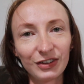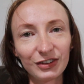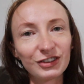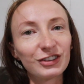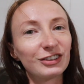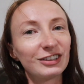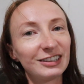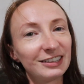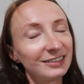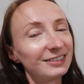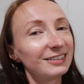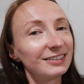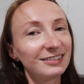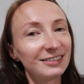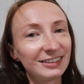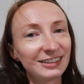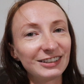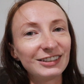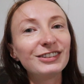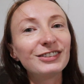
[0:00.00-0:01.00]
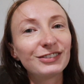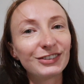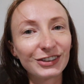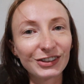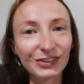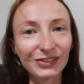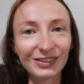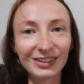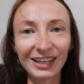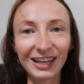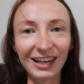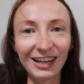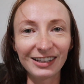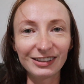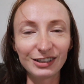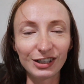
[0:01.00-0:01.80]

So this is it for today.